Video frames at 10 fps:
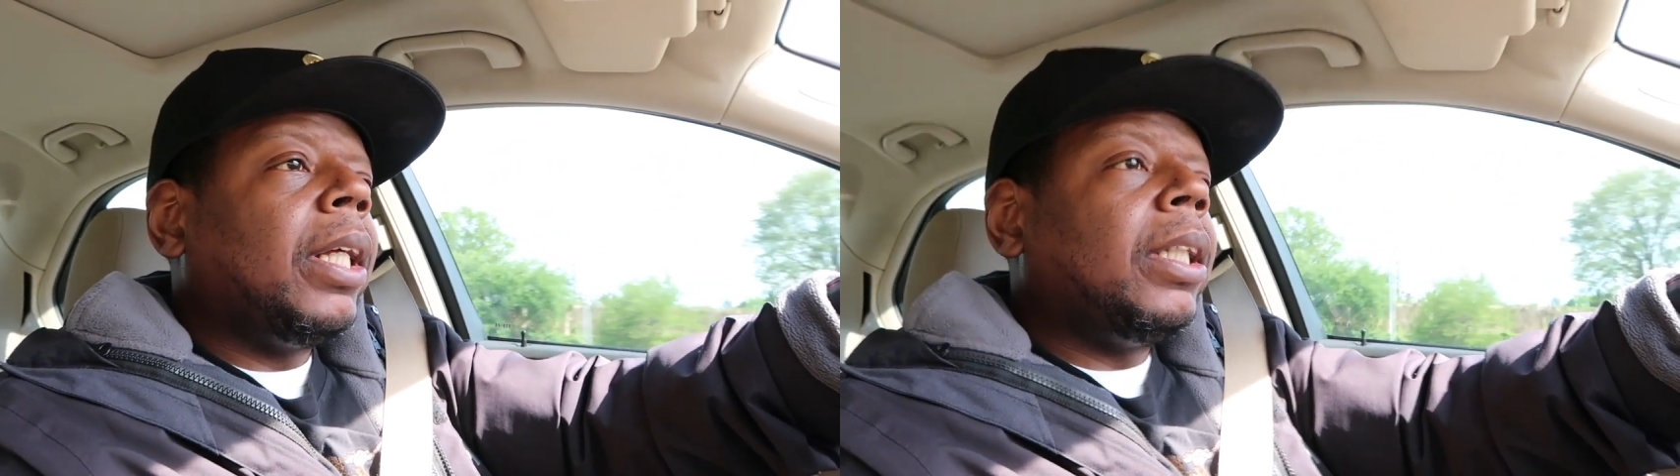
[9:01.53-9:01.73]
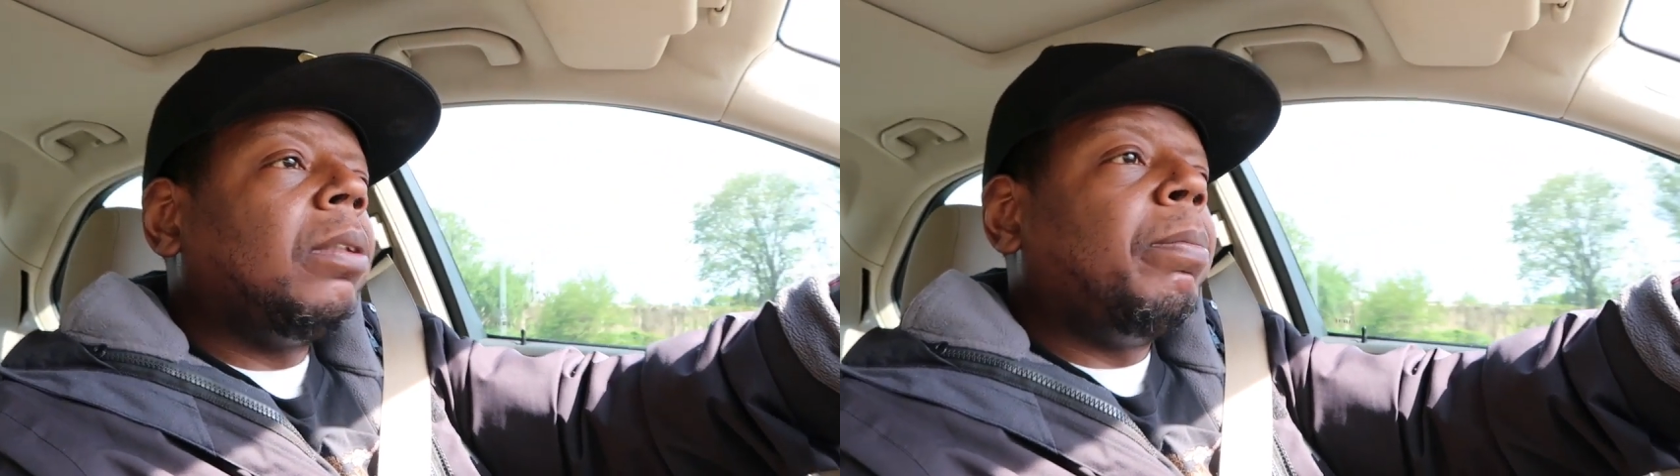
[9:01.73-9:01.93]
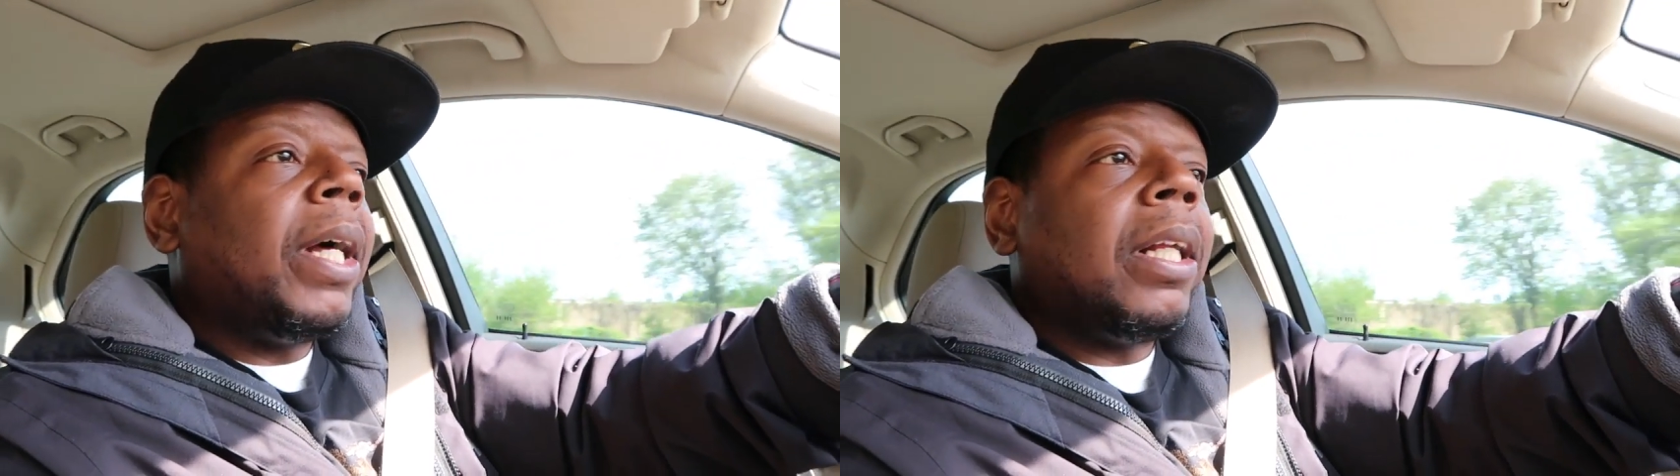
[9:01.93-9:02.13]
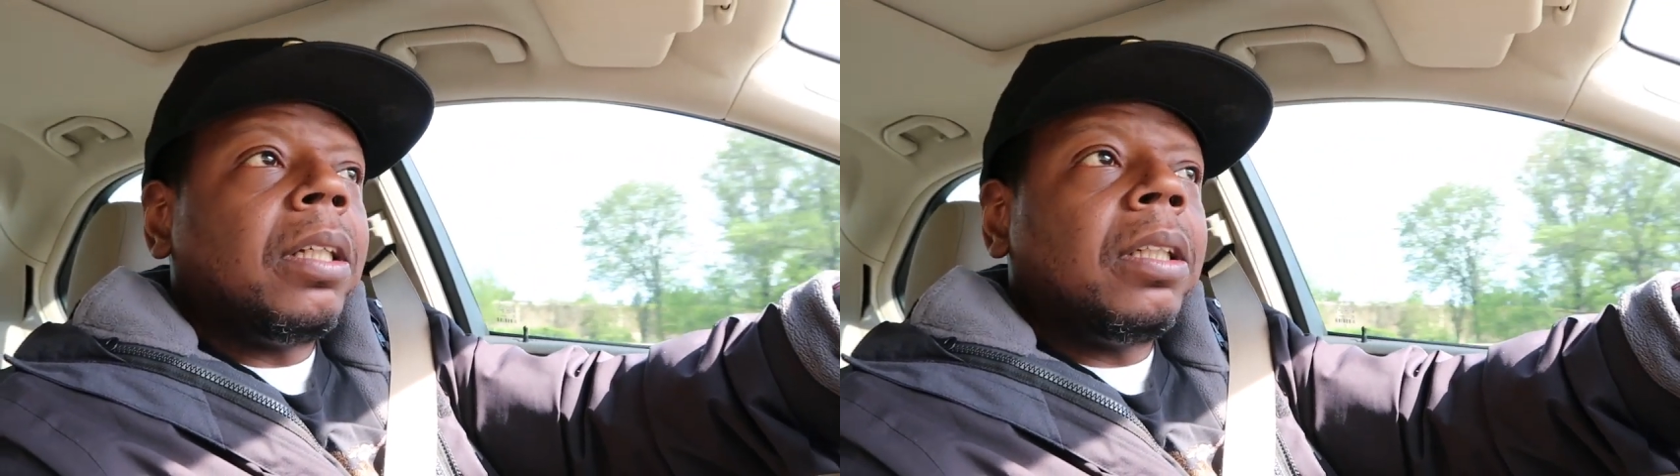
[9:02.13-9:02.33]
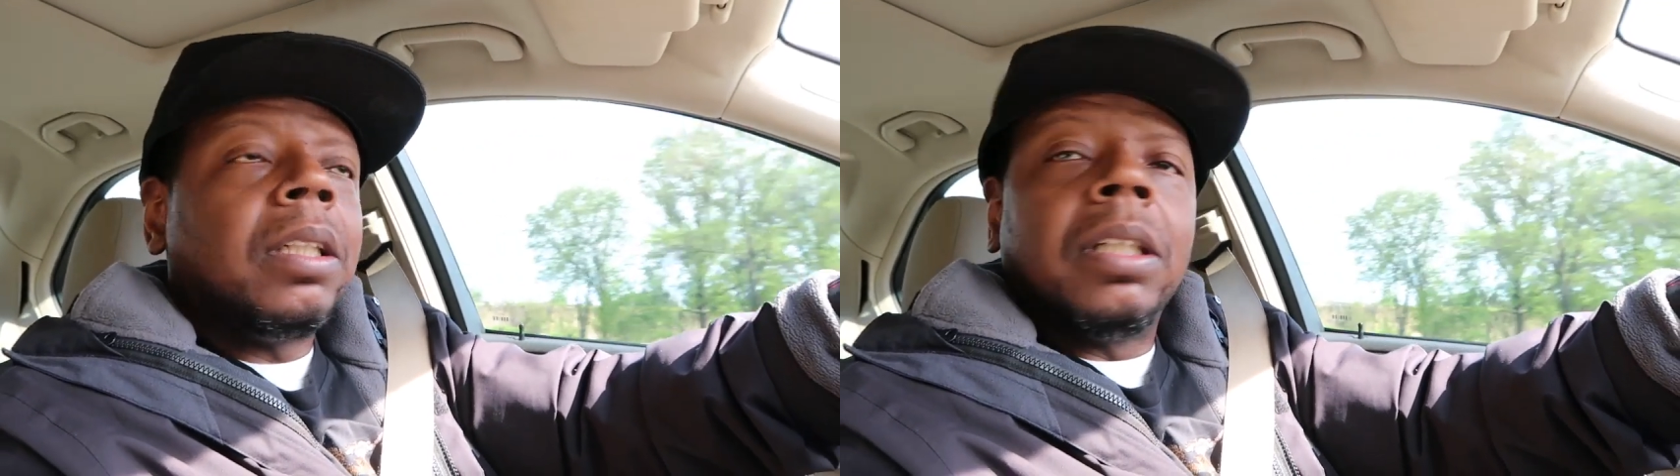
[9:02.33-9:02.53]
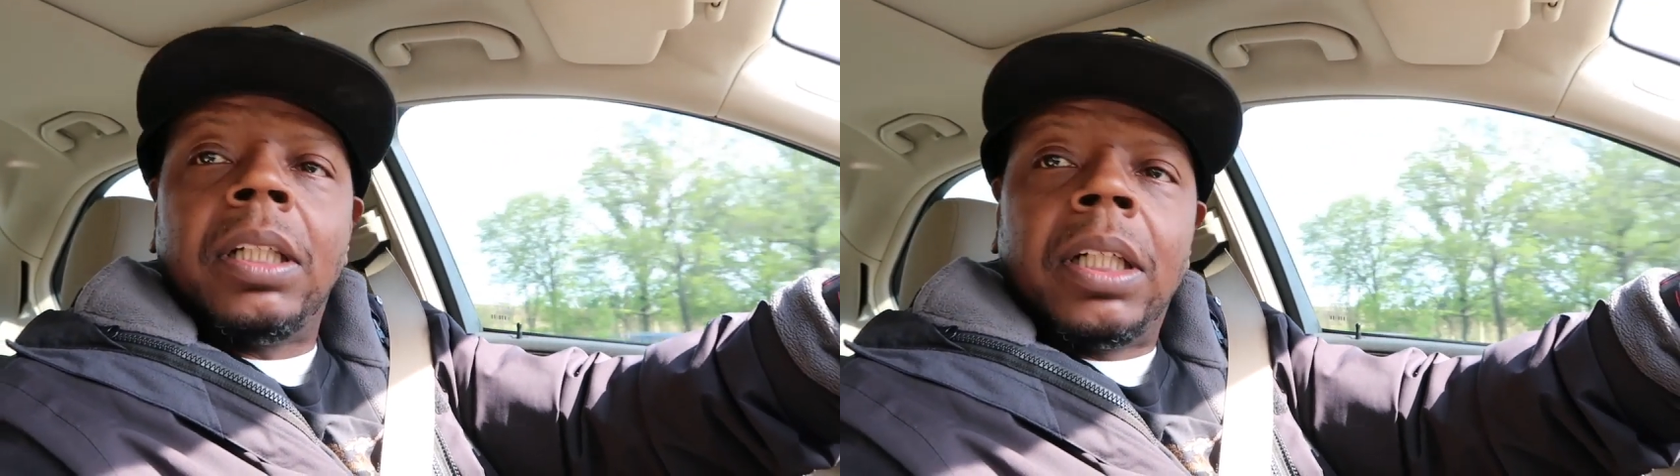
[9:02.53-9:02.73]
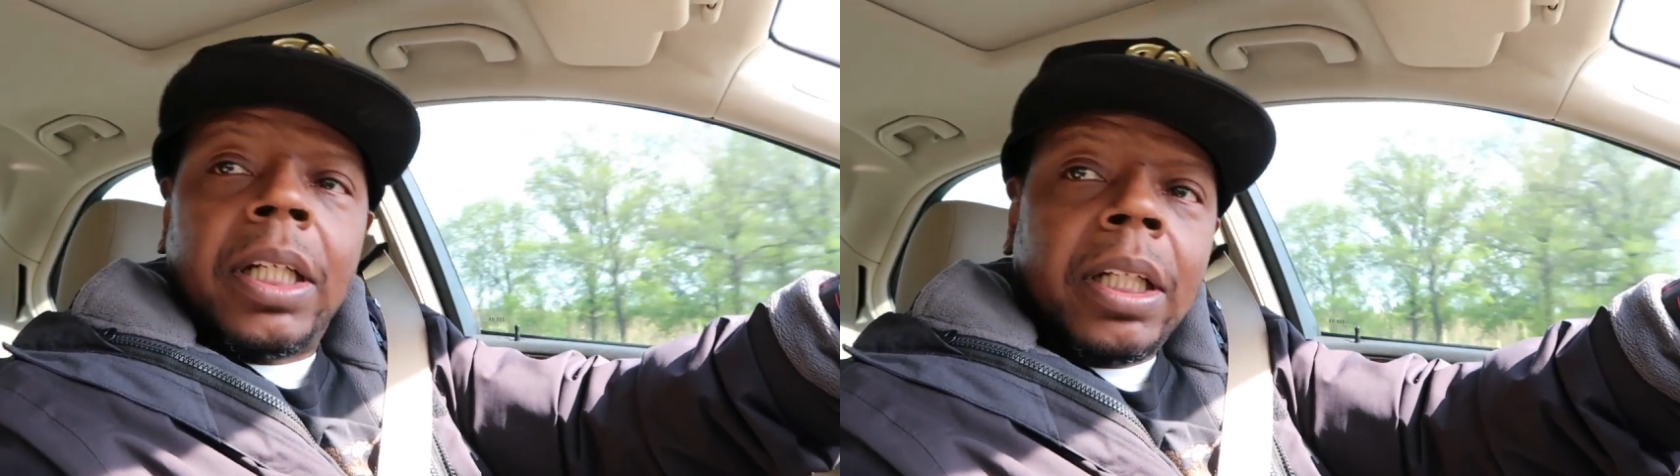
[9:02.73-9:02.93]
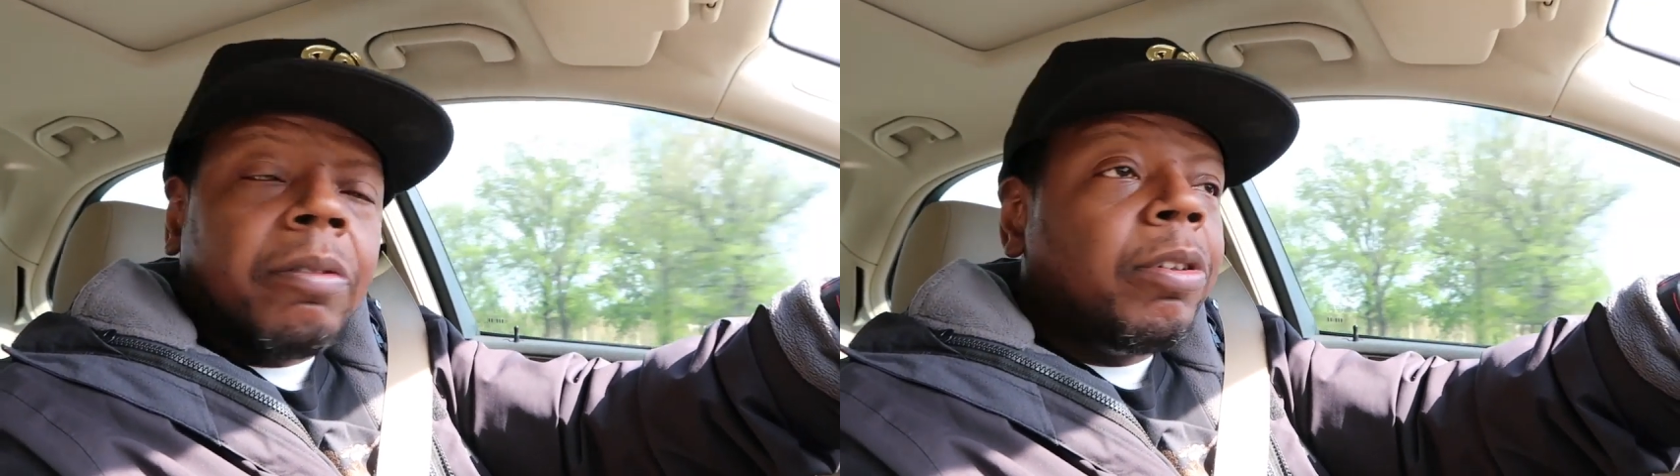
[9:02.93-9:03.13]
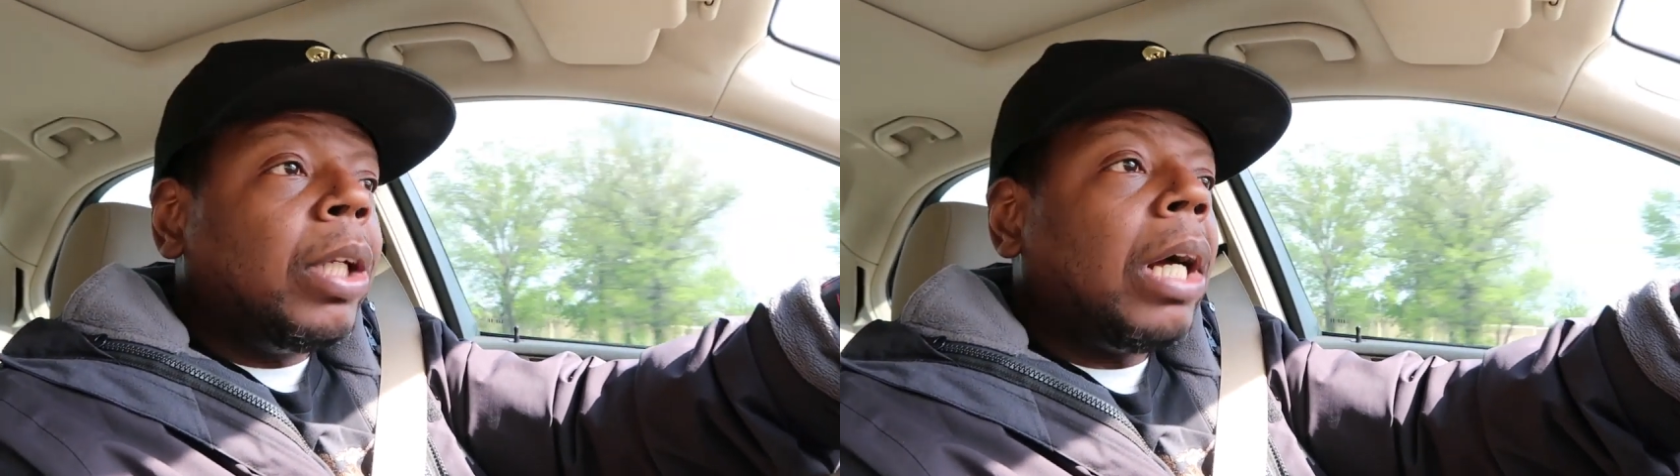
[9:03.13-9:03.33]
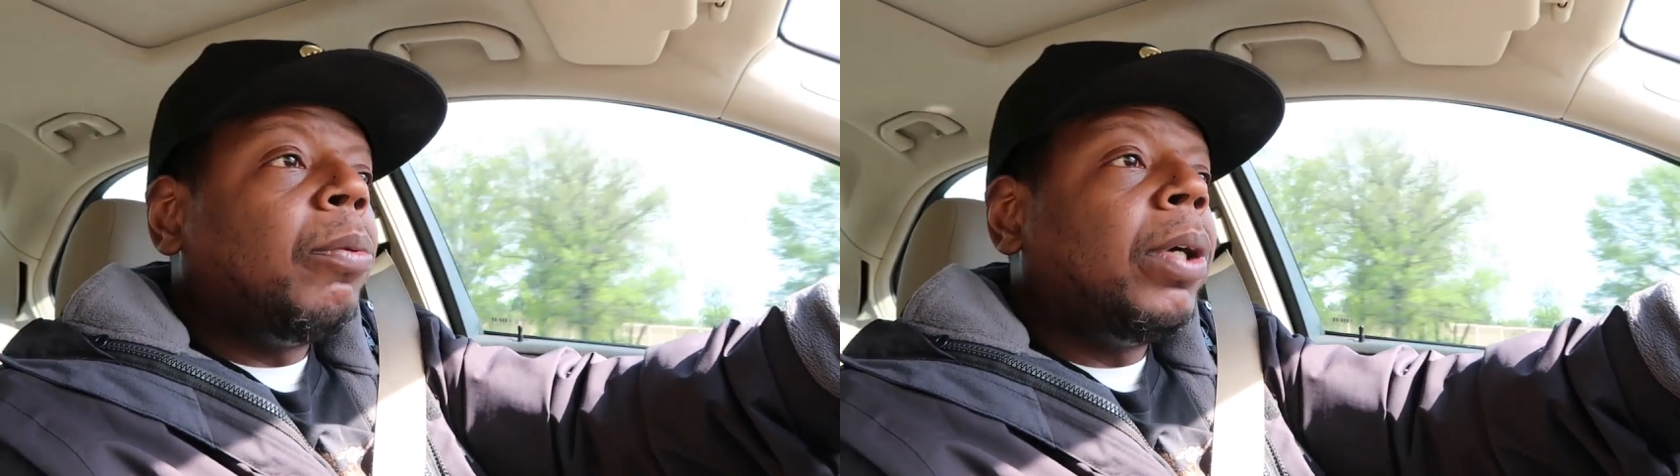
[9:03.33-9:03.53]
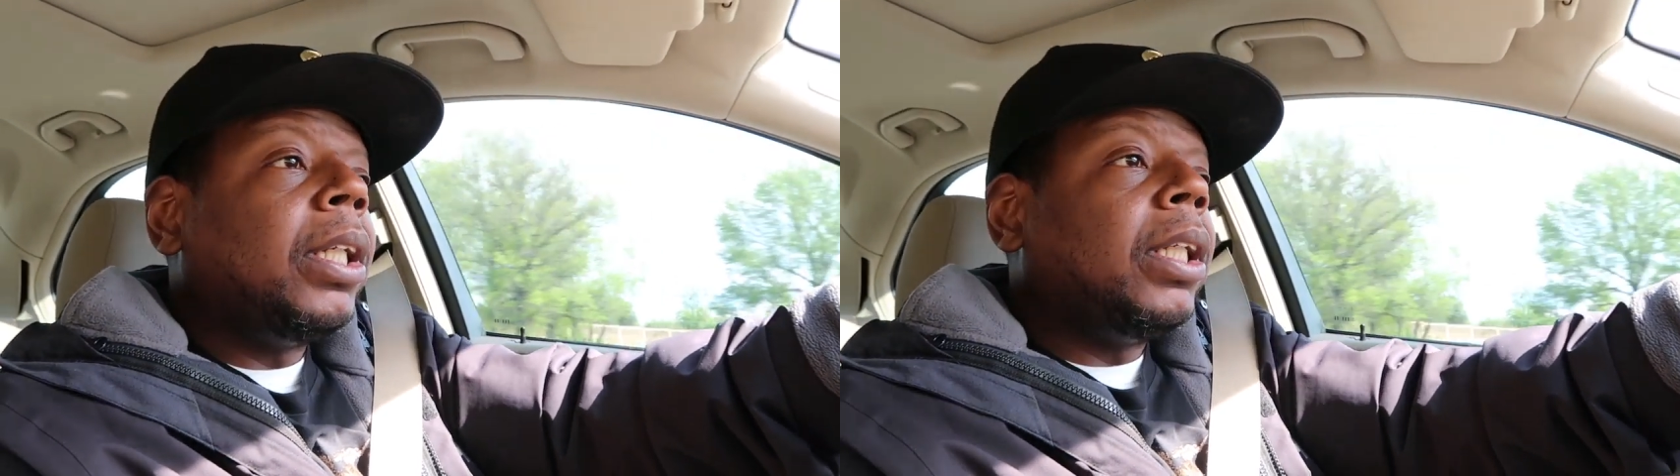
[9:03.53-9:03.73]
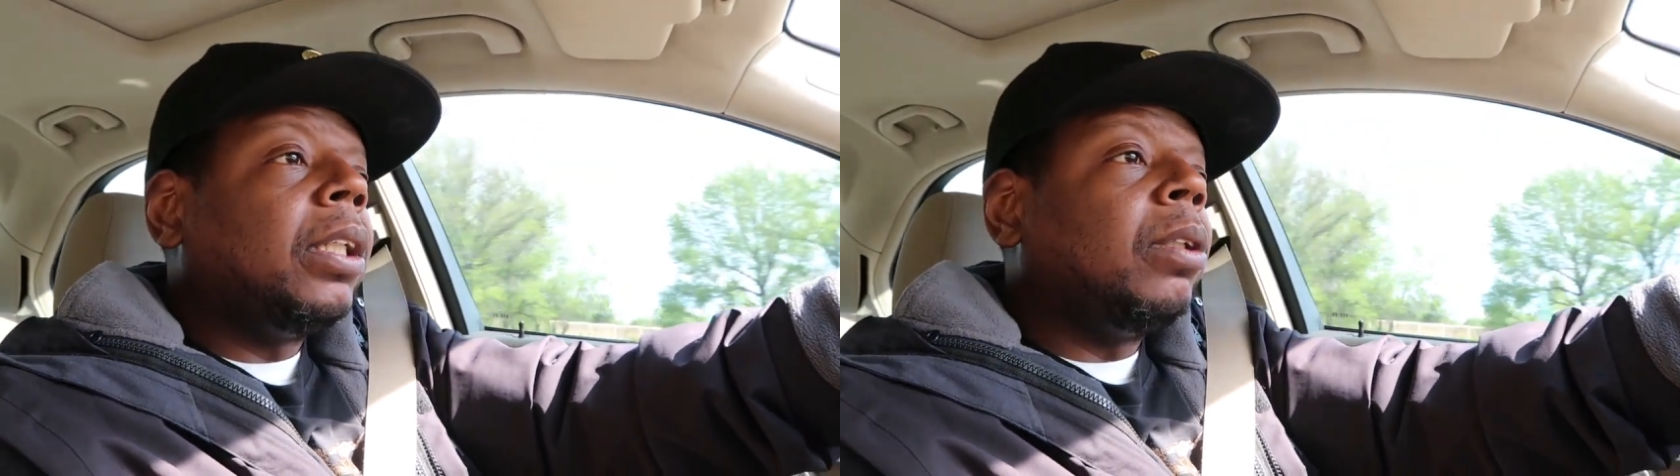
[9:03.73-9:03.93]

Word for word: things better. And if you're not willing to